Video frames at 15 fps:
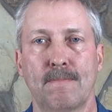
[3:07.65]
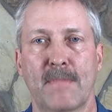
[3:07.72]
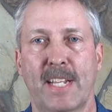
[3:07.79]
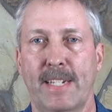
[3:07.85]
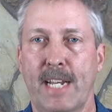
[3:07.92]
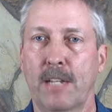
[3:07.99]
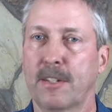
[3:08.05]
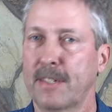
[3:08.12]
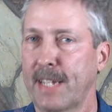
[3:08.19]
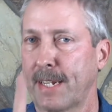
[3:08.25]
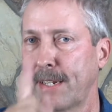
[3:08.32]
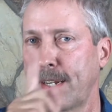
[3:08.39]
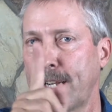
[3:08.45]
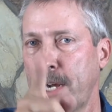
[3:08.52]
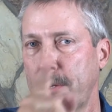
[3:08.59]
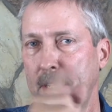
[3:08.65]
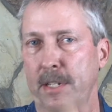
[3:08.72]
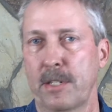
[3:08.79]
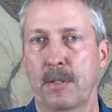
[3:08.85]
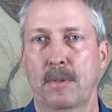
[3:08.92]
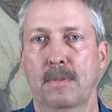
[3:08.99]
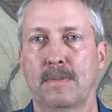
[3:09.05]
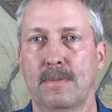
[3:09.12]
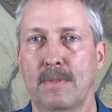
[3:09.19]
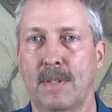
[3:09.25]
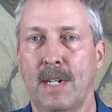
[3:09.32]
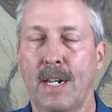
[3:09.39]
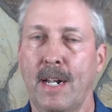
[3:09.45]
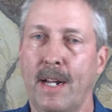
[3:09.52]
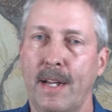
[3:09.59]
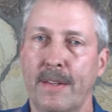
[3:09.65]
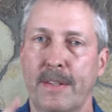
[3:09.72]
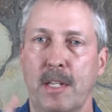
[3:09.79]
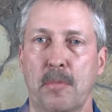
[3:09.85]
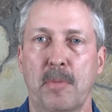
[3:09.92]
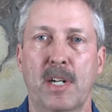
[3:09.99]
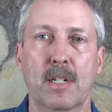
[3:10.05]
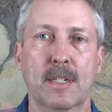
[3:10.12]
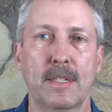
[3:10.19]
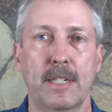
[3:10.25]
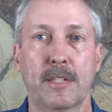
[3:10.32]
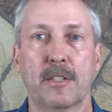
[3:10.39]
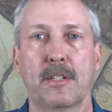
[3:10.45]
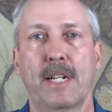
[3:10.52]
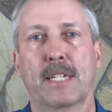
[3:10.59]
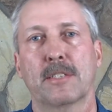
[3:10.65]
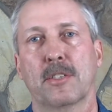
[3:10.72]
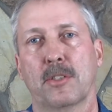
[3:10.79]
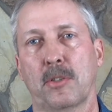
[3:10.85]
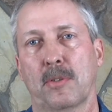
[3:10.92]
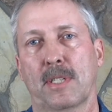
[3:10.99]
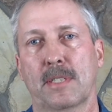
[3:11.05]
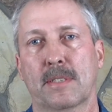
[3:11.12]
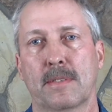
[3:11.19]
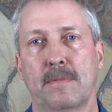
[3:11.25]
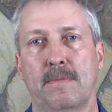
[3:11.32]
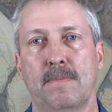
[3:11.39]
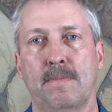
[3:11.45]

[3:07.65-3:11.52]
And now they're taking it out on you, the American international tourist.